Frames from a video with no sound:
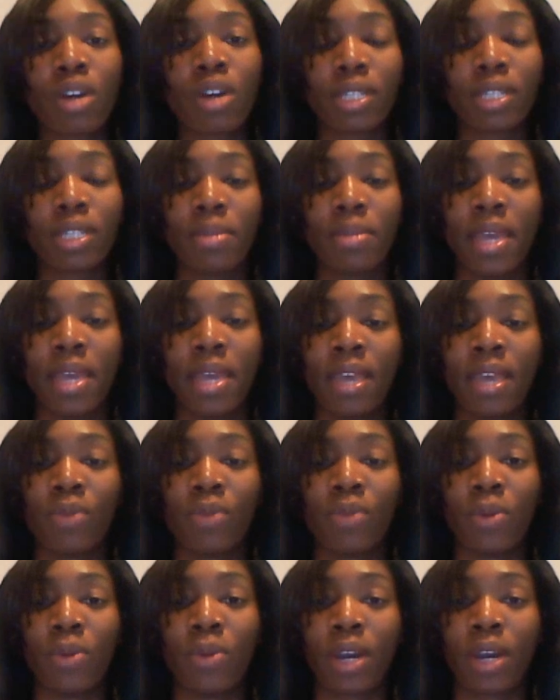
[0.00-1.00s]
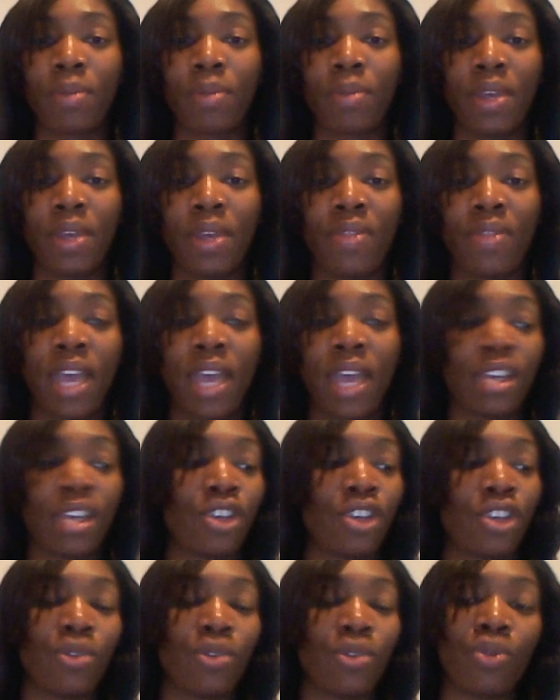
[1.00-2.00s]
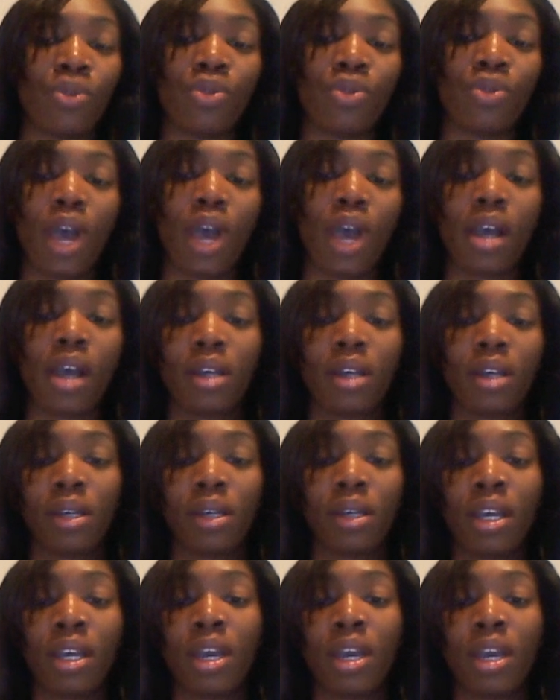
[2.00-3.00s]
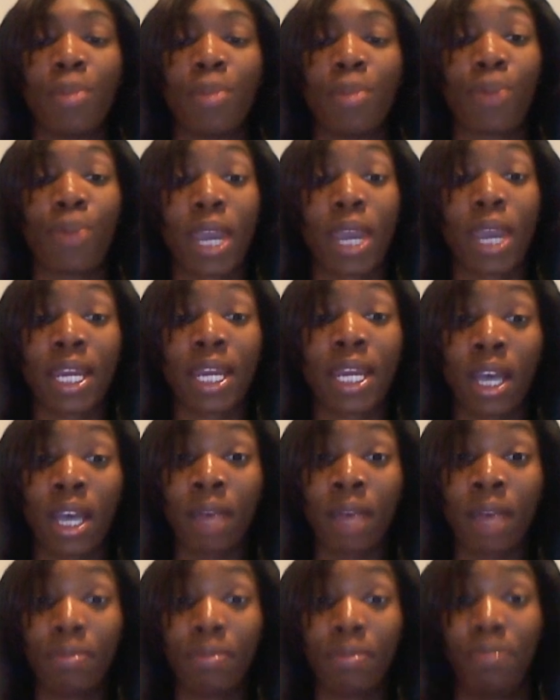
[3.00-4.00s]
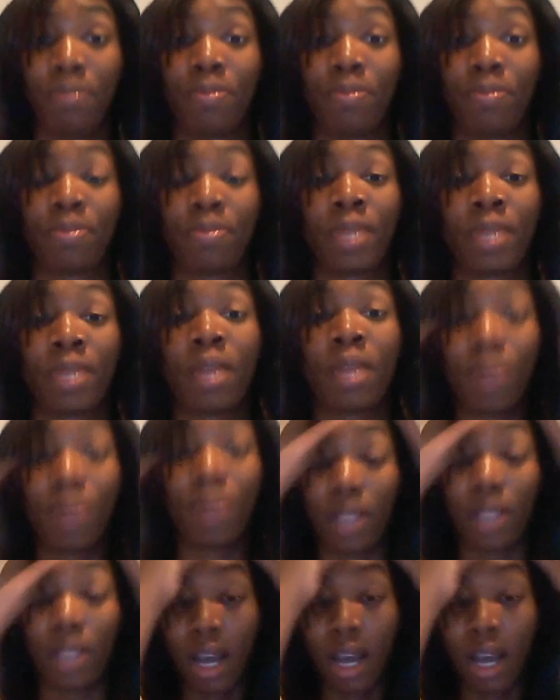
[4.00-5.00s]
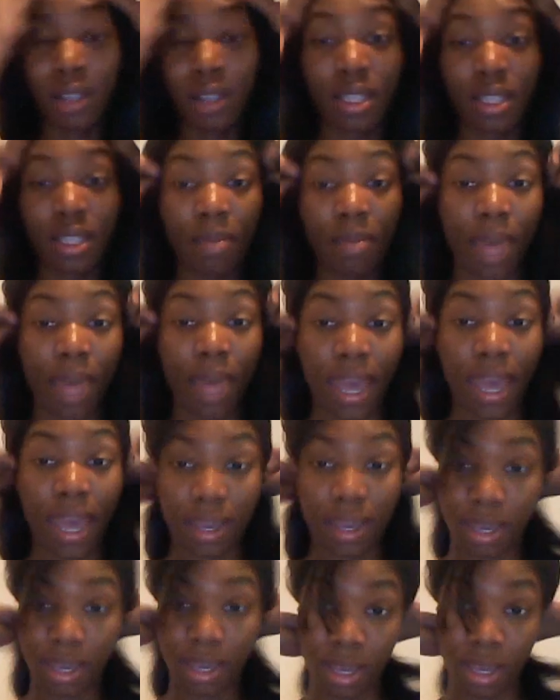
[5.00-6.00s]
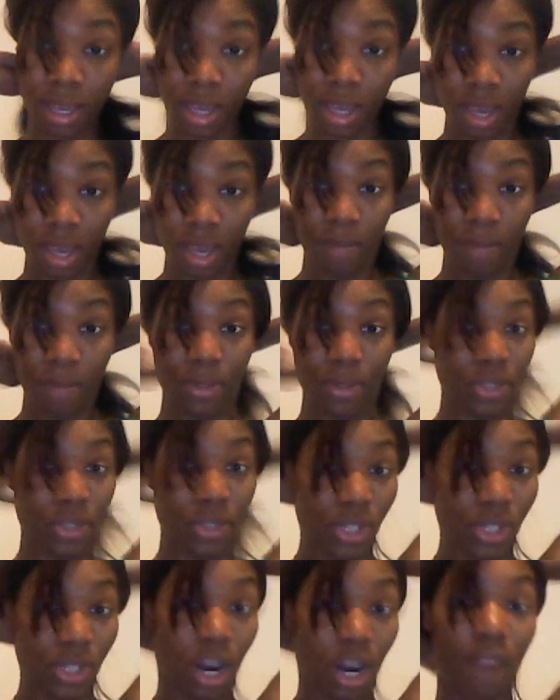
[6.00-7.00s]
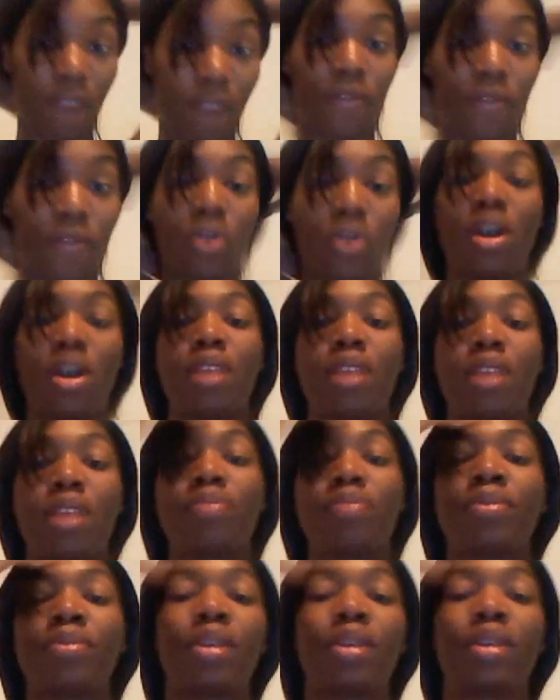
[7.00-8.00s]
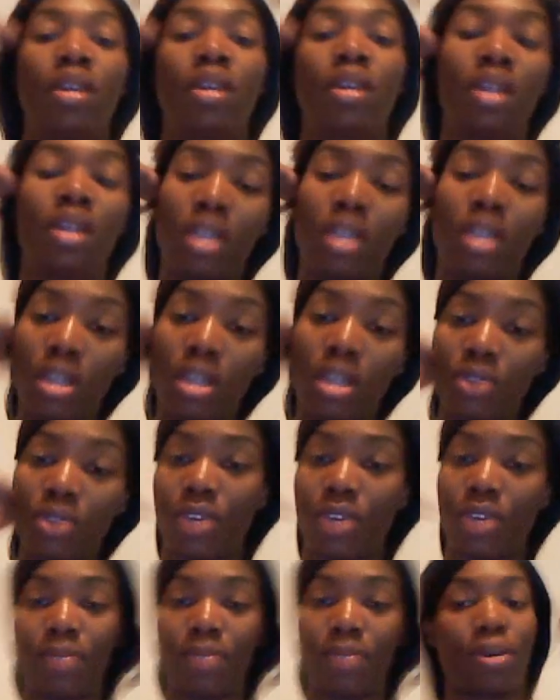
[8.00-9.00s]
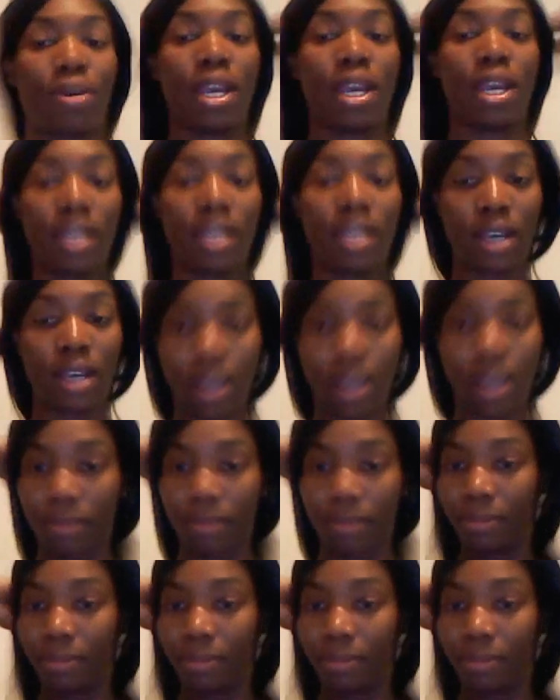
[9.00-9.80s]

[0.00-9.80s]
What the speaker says: to bed, we recommend that you braid it up, pull it all to the back, put your scarf on. You can braid it up,